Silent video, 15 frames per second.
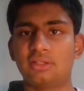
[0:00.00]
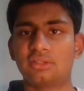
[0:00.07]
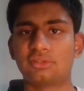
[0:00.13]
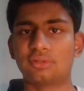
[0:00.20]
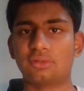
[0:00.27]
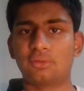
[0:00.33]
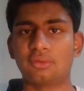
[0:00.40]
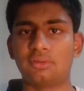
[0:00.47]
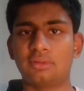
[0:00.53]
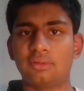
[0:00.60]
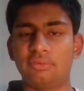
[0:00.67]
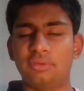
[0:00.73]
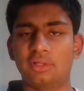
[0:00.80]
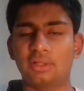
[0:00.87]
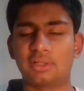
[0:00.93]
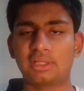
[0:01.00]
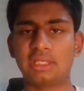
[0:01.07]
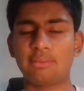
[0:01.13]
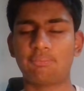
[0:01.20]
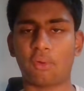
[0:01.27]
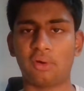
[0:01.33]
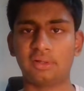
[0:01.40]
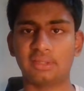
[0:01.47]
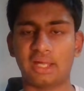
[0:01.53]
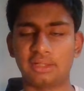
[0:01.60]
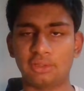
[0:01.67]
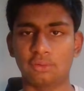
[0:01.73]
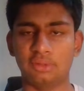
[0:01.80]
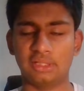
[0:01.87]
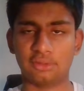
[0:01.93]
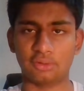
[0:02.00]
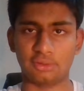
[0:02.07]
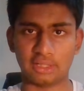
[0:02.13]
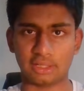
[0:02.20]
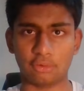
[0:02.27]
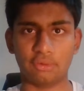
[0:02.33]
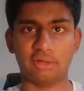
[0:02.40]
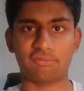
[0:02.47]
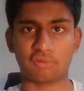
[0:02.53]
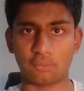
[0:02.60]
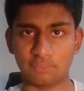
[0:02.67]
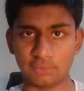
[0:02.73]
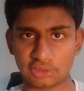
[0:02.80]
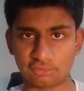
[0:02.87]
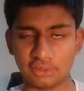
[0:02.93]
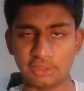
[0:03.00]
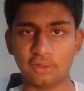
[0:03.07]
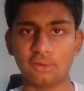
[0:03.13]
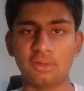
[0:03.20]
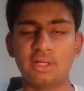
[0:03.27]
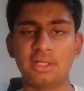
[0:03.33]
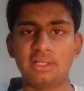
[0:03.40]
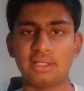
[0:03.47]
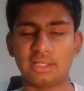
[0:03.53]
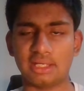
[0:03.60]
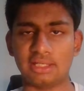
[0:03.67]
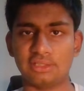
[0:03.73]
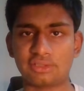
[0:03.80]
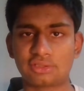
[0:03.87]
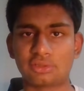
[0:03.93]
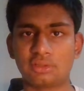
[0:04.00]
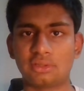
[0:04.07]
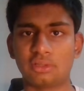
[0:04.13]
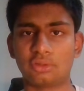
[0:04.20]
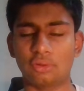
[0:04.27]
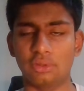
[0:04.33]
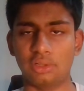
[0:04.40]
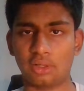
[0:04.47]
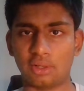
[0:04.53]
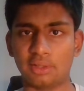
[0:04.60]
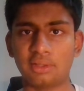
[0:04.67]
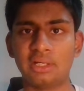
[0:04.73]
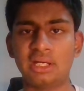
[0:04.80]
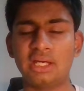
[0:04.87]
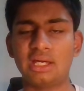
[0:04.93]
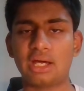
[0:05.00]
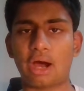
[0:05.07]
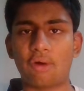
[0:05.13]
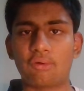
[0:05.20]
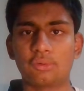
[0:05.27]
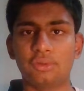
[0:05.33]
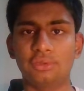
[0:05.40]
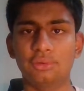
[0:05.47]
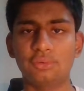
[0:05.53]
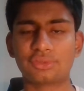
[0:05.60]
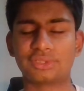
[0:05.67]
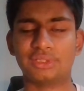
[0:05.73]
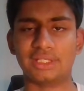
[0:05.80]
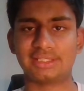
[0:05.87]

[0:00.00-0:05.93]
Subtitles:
So the key point that you need to take away from this video is to learn how to use the